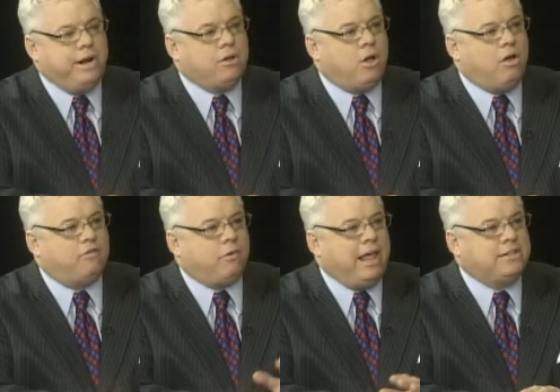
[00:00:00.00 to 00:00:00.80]
recall
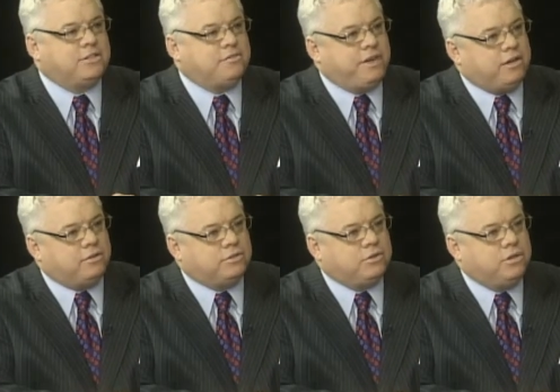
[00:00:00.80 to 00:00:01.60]
for Lexus
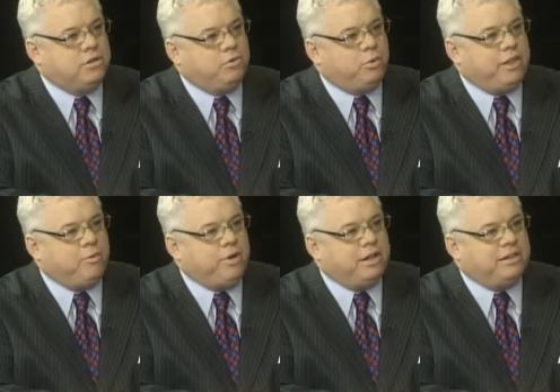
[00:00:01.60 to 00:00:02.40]
vehicles where they
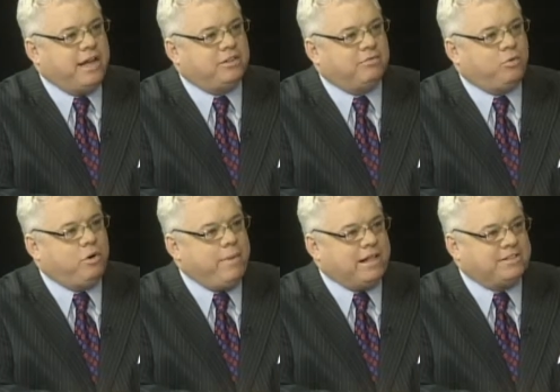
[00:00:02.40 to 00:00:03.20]
want you to take the
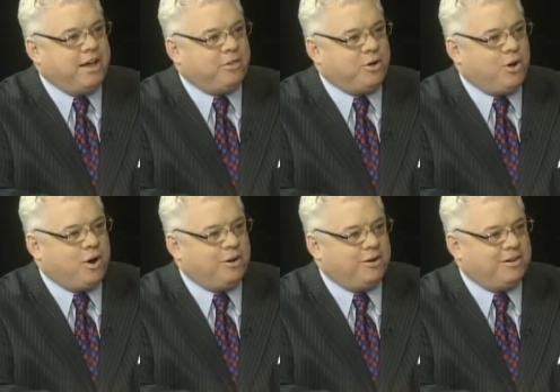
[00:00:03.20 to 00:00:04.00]
floor mats out of the car.